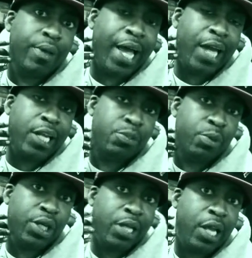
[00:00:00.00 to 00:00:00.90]
out of his
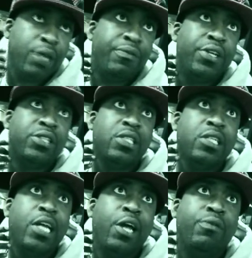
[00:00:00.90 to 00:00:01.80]
million dollar advance that
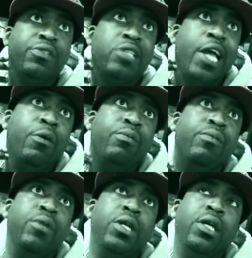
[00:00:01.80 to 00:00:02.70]
he got off his album,